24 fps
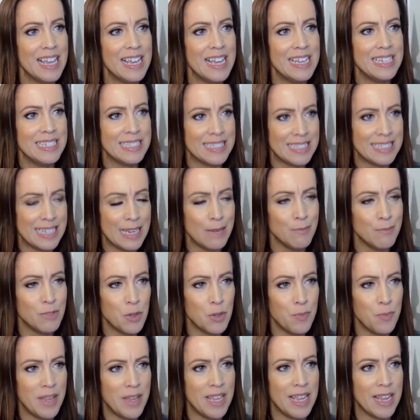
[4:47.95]
seem to
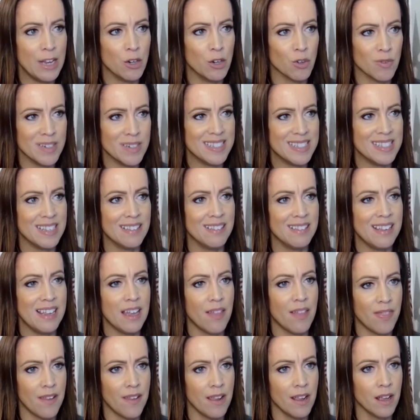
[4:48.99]
be increasingly a
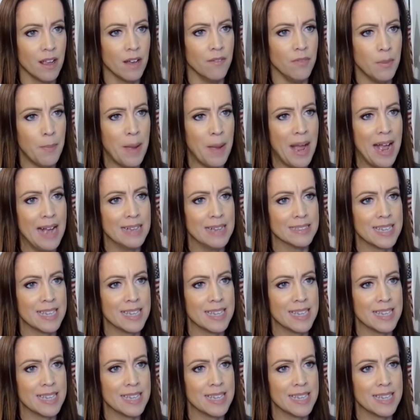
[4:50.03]
thing of the past.